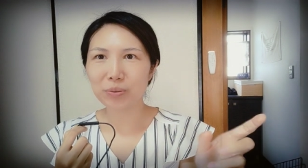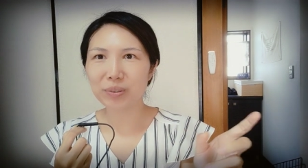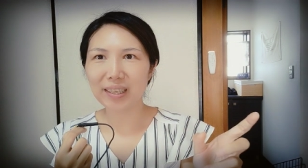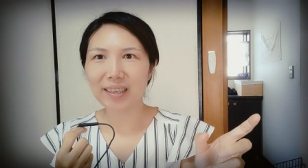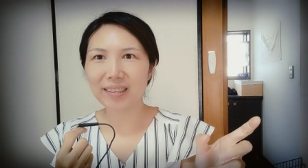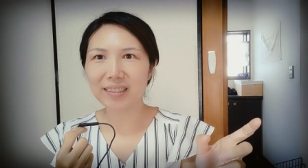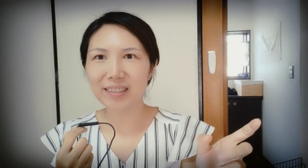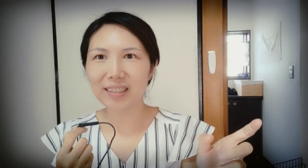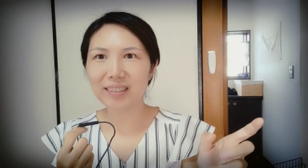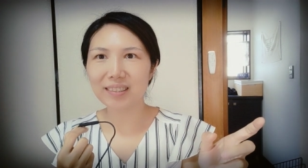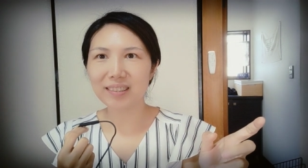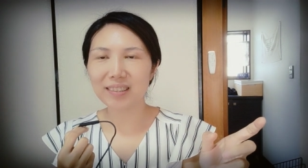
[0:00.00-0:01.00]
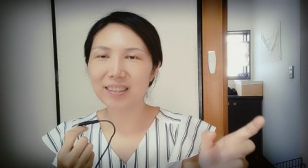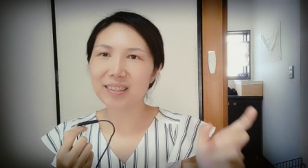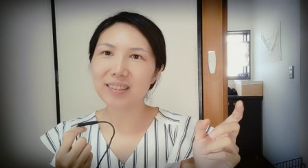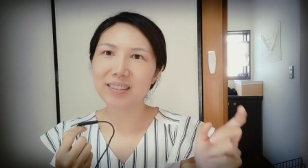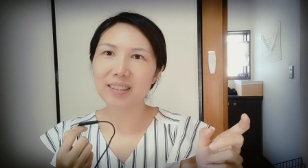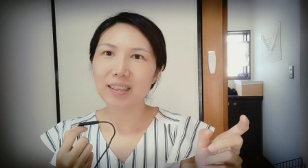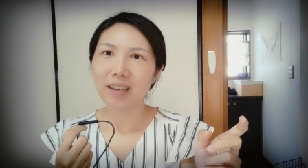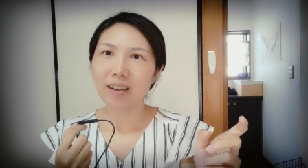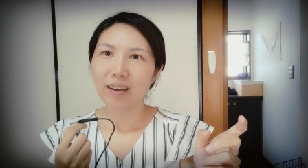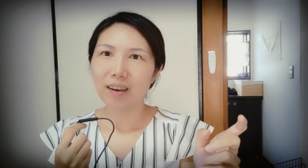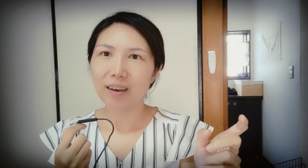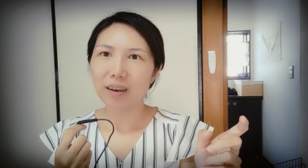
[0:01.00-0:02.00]
sentences,
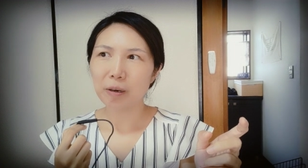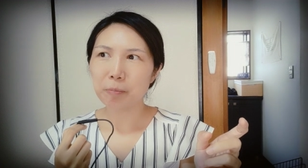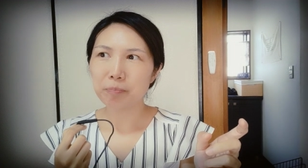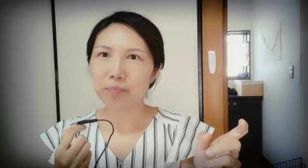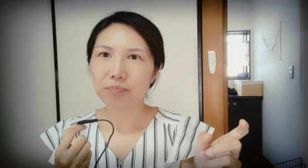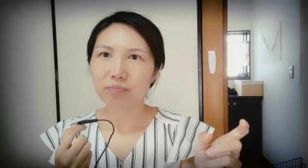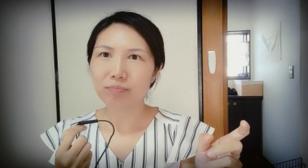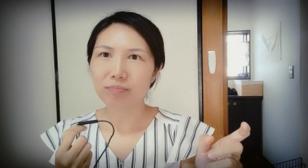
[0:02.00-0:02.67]
um,